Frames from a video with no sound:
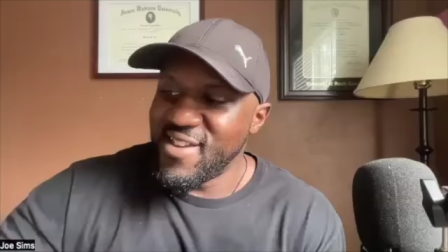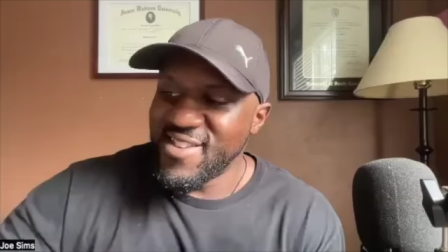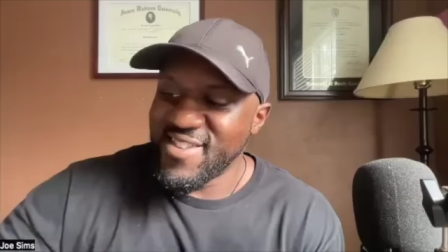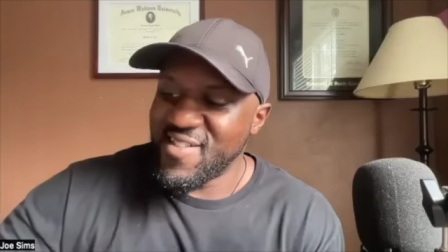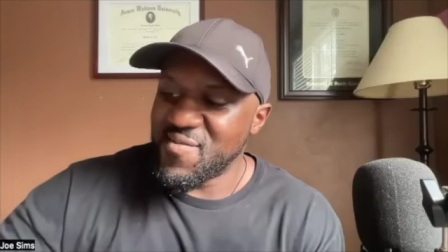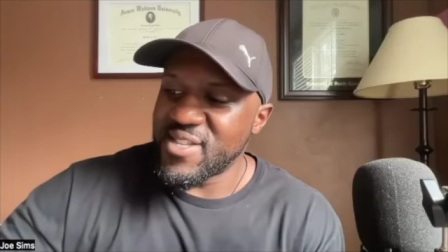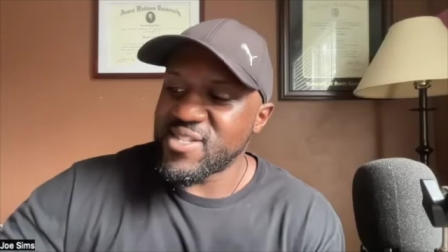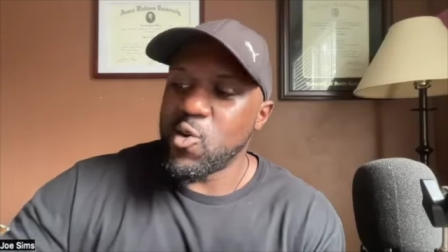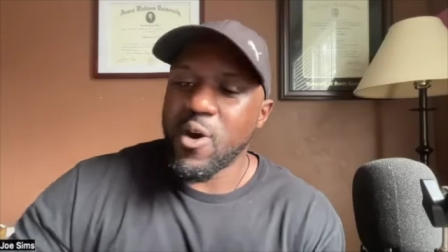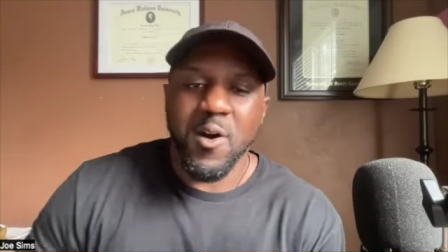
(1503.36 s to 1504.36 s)
Yeah, man.
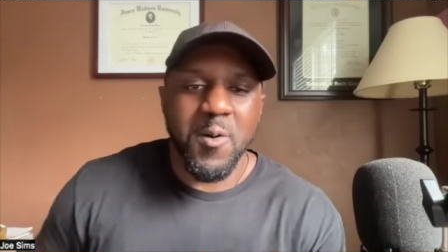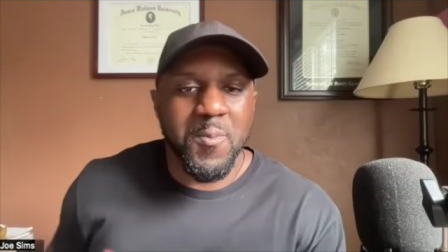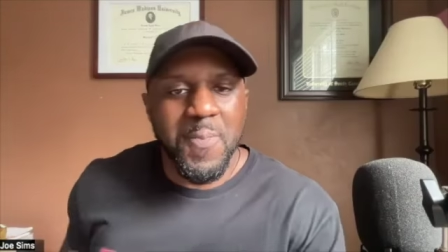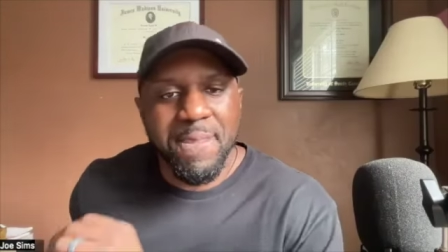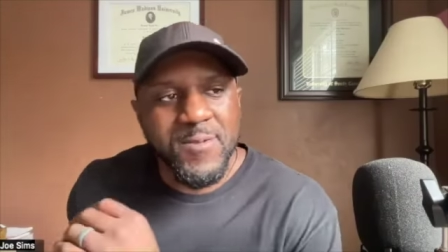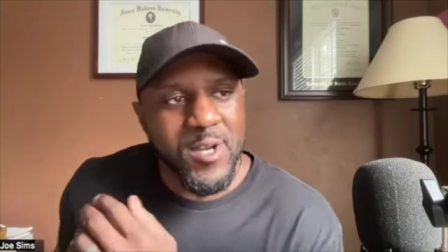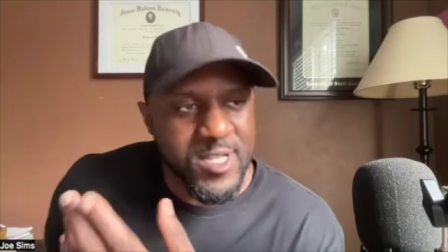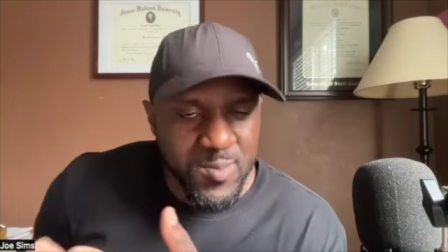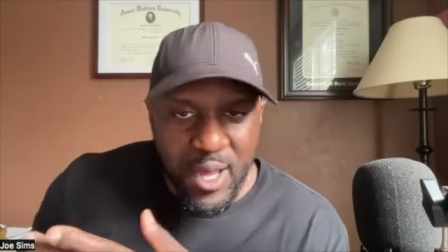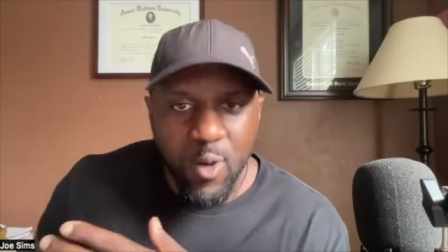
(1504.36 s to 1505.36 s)
So um you
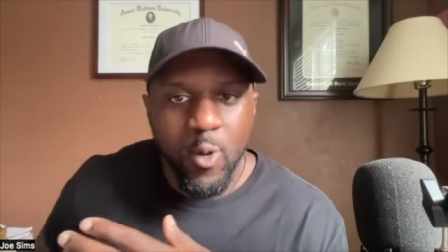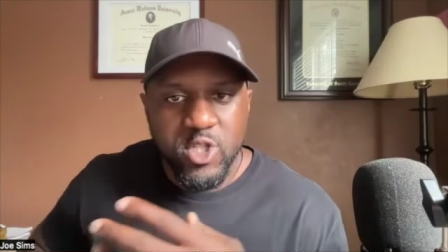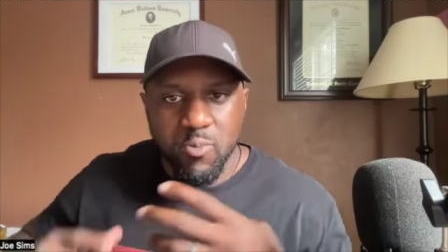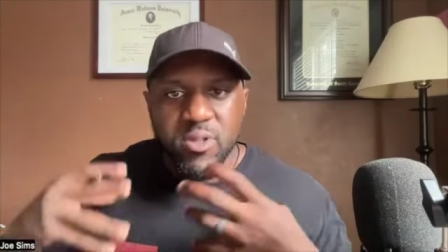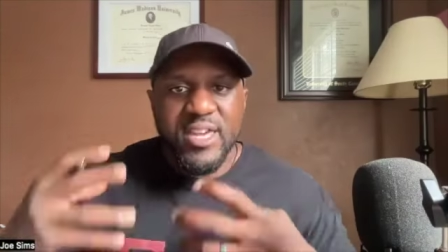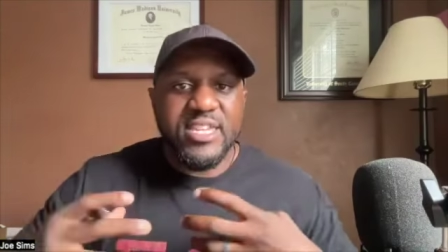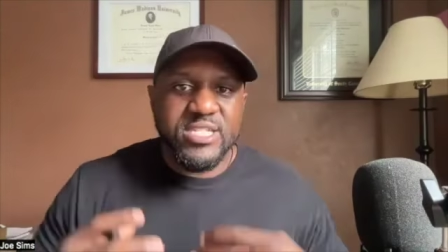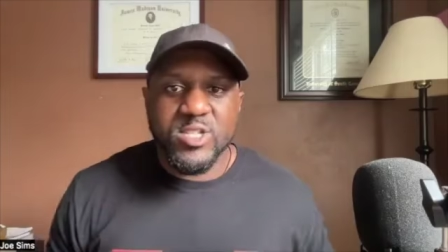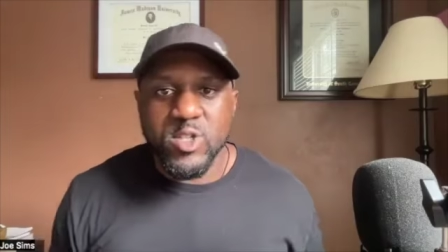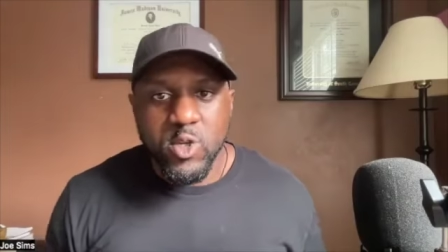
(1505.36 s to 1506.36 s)
talked about what you're
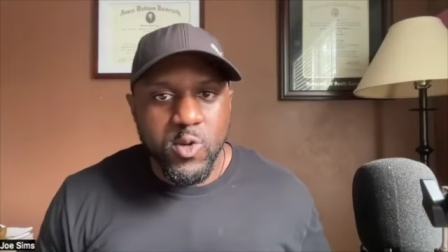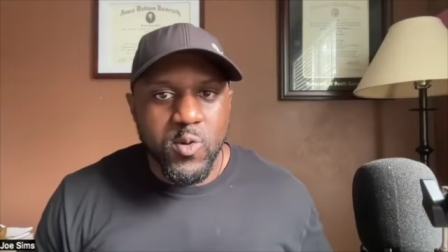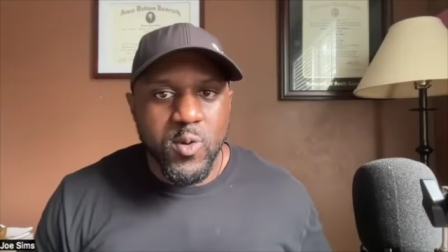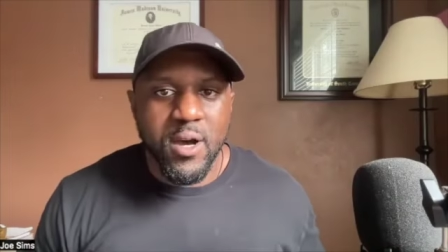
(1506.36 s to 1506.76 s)
planning to do.